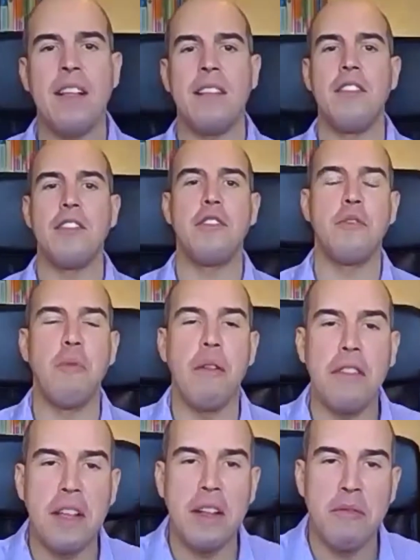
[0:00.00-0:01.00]
just one
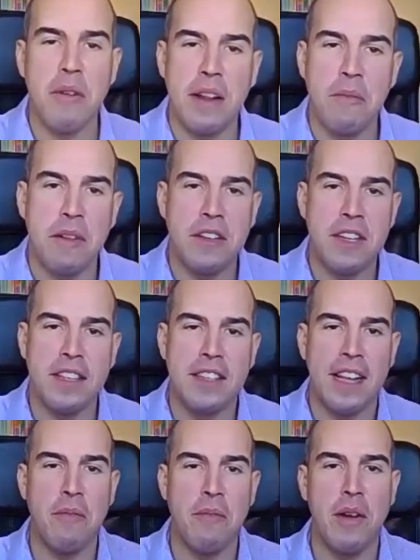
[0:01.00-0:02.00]
thing really, which is, I
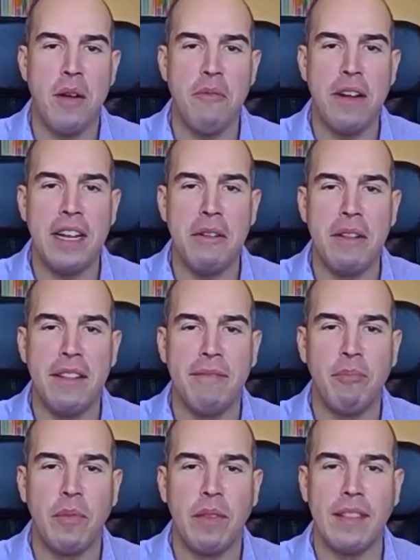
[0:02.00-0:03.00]
know we're not really doing
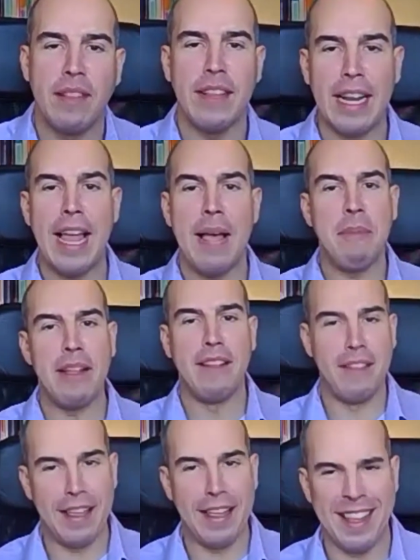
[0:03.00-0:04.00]
the clapping
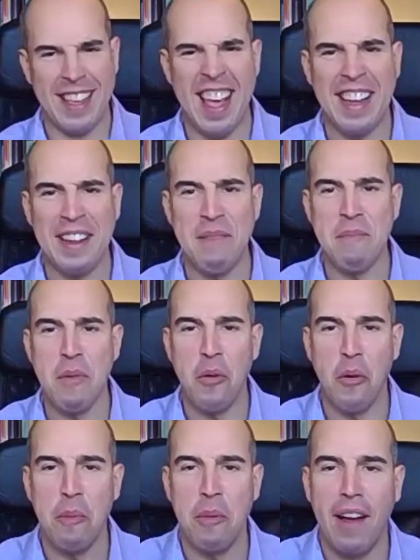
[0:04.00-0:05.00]
thing
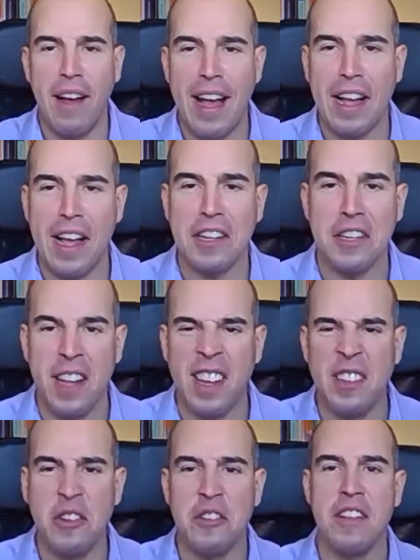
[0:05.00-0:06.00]
anymore, but I'd
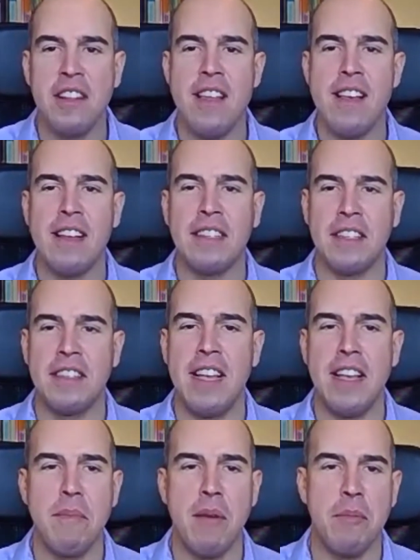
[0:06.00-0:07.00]
just like to
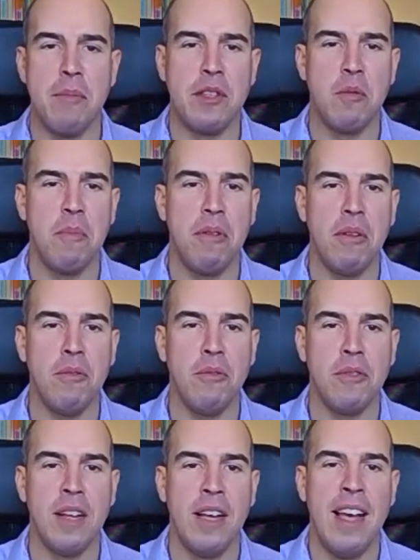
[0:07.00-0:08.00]
take a moment to
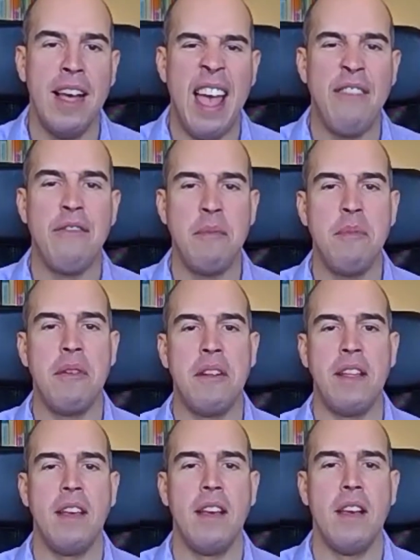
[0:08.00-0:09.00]
applaud
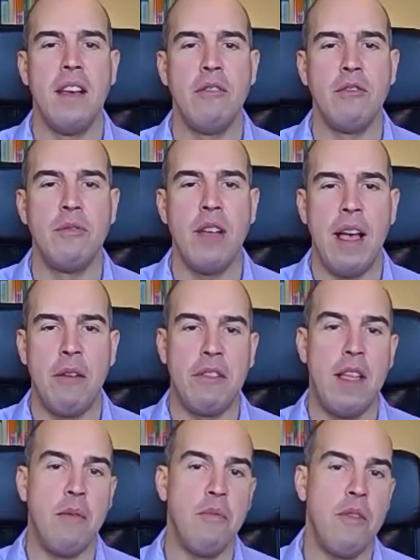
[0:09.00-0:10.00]
everybody who's out
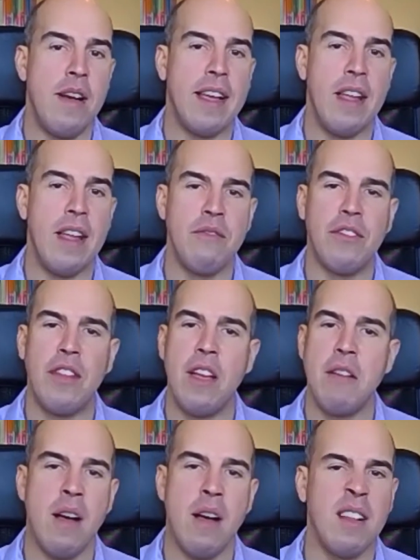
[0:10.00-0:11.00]
there working
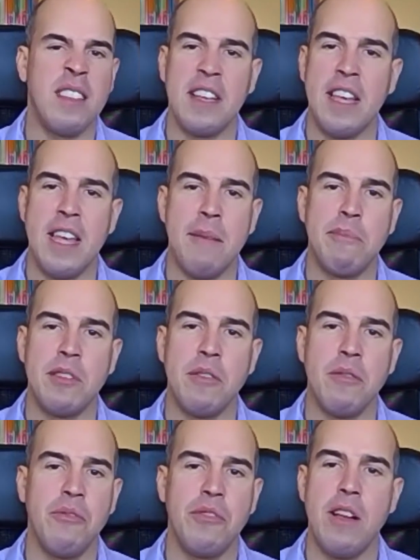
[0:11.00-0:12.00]
so hard to keep
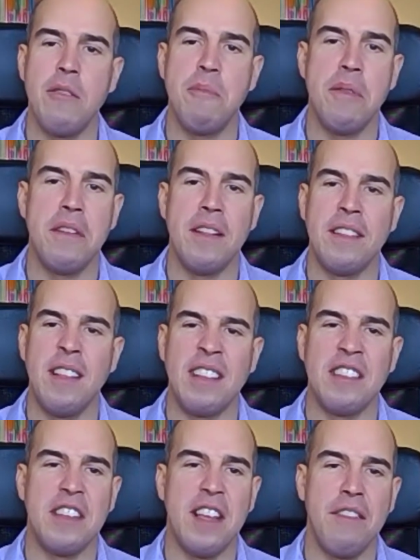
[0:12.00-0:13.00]
schools open and
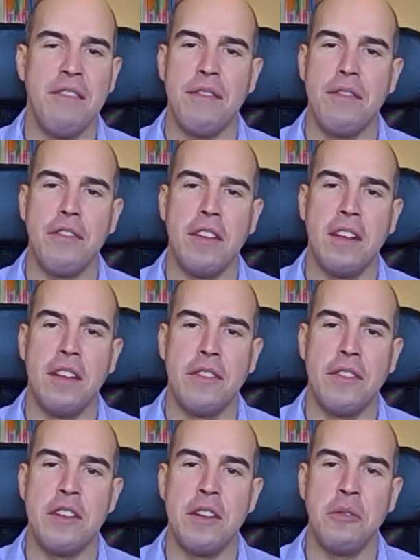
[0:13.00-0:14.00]
safe for
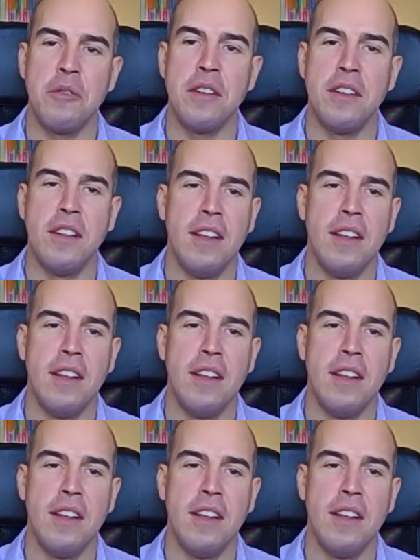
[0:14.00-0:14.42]
children.